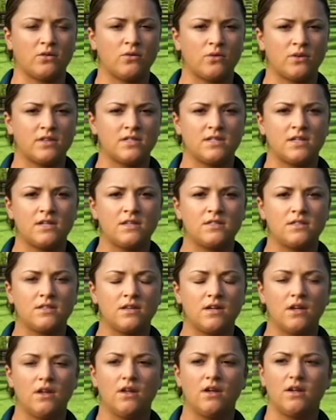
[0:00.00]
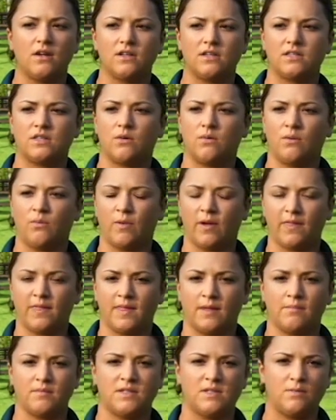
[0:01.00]
horses. So we want
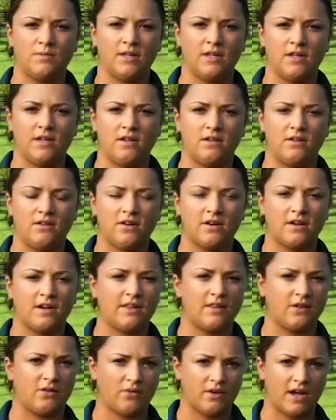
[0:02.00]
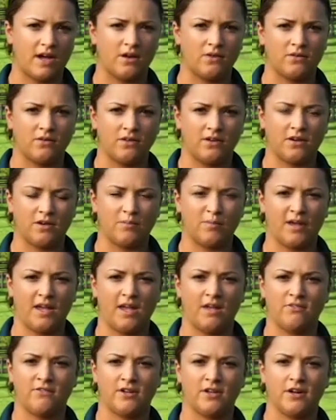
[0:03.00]
them to be good on the ground, good
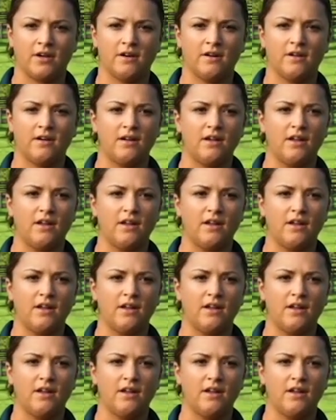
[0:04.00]
behavior,